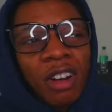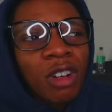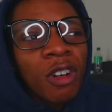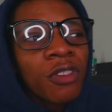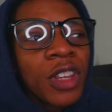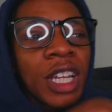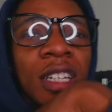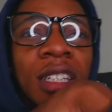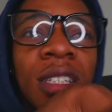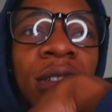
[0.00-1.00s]
don't know if like,
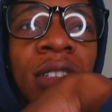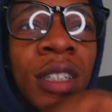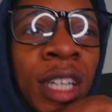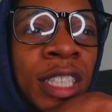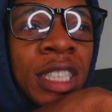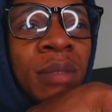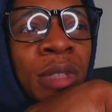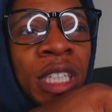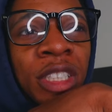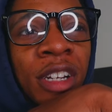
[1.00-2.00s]
that's just
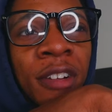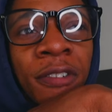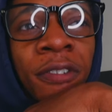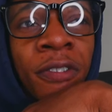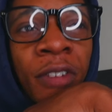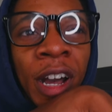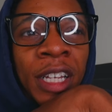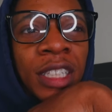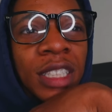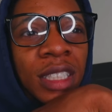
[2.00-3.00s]
me trying to
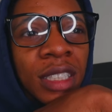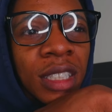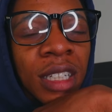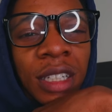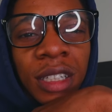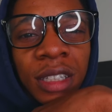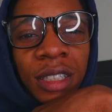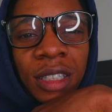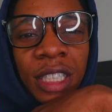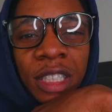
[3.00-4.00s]
fight
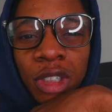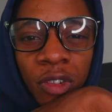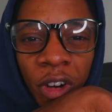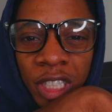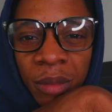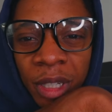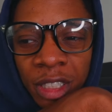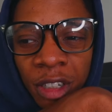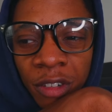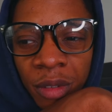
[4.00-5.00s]
this new version of
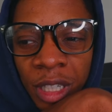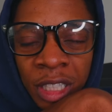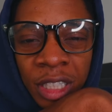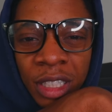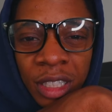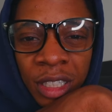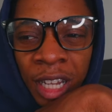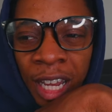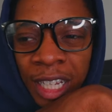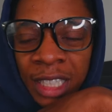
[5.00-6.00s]
myself and just
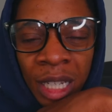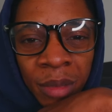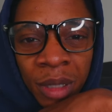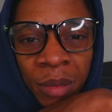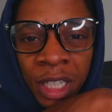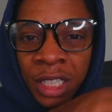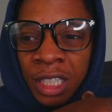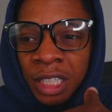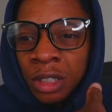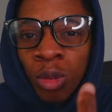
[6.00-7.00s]
not accept it because
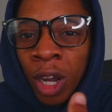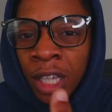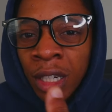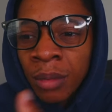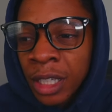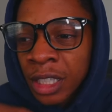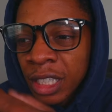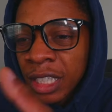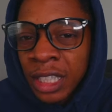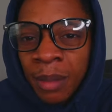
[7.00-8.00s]
this is who I am. Like, just
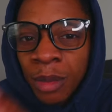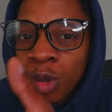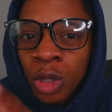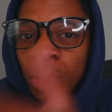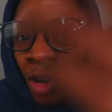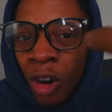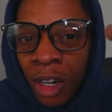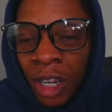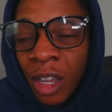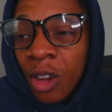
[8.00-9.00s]
accept who you
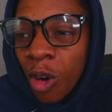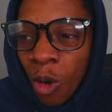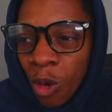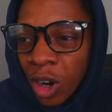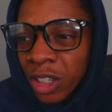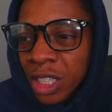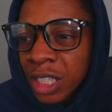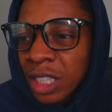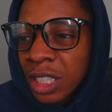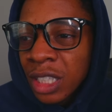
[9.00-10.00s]
are. Or is
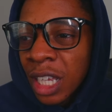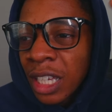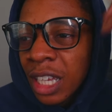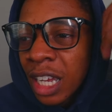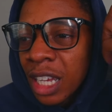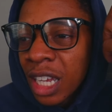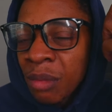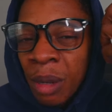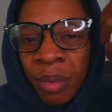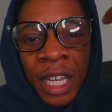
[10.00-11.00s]
this like,
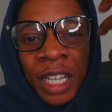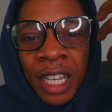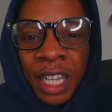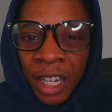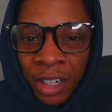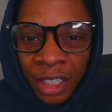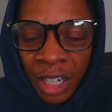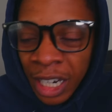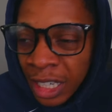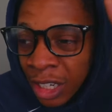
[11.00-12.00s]
am I playing a character?
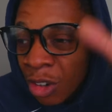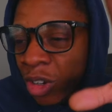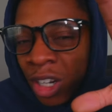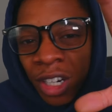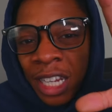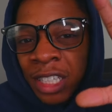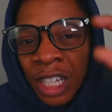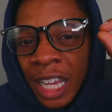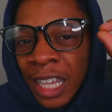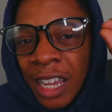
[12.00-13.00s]
I don't, I,
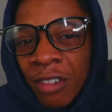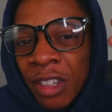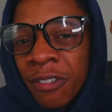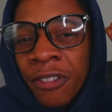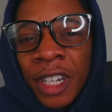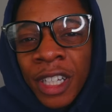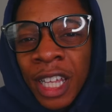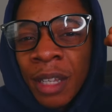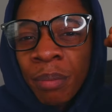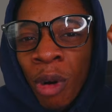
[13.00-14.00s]
I can't really figure
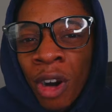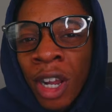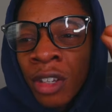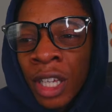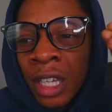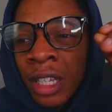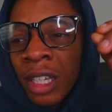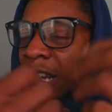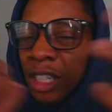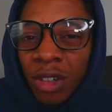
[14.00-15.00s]
that part out yet.
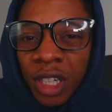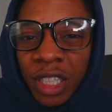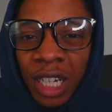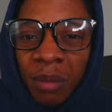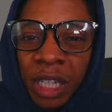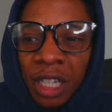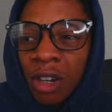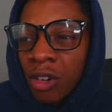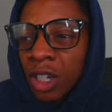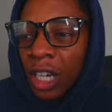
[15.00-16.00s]
I do understand I'm getting
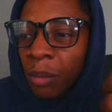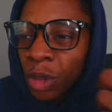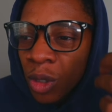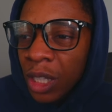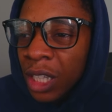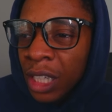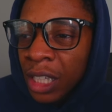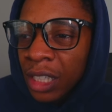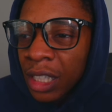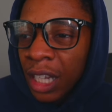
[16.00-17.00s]
older and I'm doing
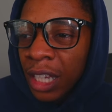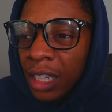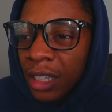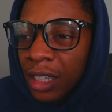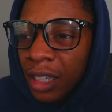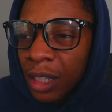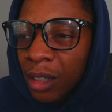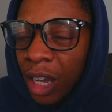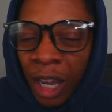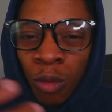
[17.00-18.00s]
things that like
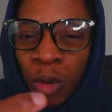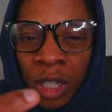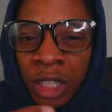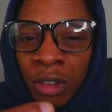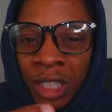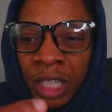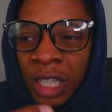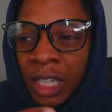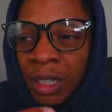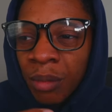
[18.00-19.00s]
I wouldn't do as a
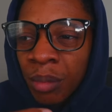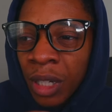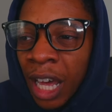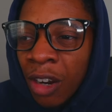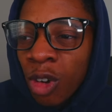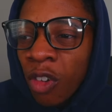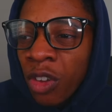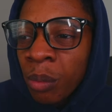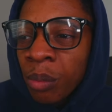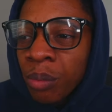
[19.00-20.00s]
kid, but I don't know if
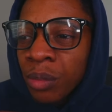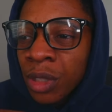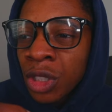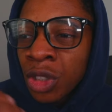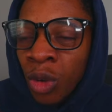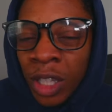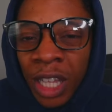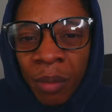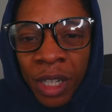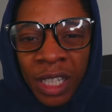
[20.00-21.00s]
I'm doing
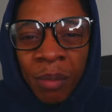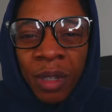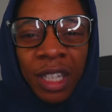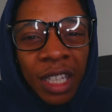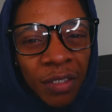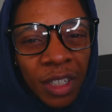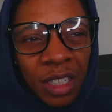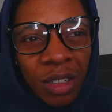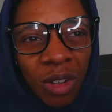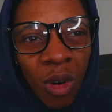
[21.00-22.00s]
that because I believe
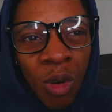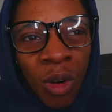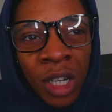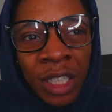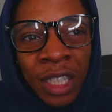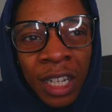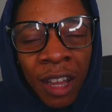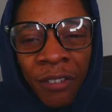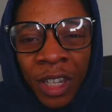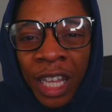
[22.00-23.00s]
it, or is that
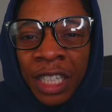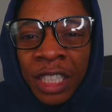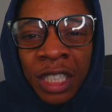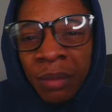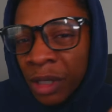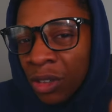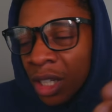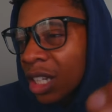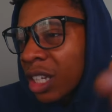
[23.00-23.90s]
I feel like I should be doing it.